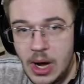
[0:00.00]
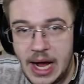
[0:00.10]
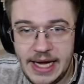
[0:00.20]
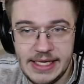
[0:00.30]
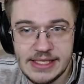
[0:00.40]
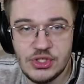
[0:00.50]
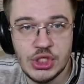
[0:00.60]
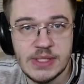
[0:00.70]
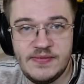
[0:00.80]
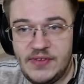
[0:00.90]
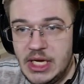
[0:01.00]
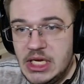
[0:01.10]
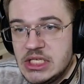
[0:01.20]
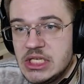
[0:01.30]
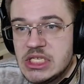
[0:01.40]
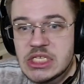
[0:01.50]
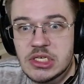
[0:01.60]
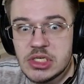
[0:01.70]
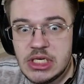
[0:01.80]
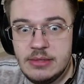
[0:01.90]
eyes, just face, and
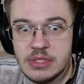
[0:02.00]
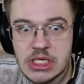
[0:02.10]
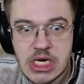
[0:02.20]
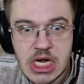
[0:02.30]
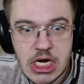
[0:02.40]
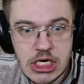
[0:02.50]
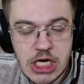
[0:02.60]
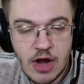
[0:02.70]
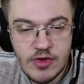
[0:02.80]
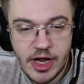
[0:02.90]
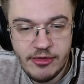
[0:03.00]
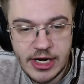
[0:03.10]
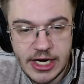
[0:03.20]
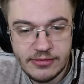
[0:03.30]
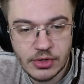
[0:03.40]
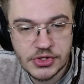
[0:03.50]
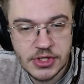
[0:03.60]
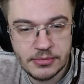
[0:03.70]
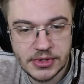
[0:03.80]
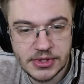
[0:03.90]
screams love, love, love, or
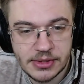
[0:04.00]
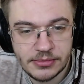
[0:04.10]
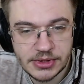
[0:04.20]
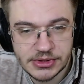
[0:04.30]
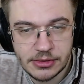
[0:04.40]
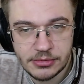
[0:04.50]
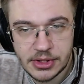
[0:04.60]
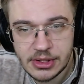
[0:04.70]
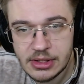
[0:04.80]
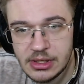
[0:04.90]
something, something, something.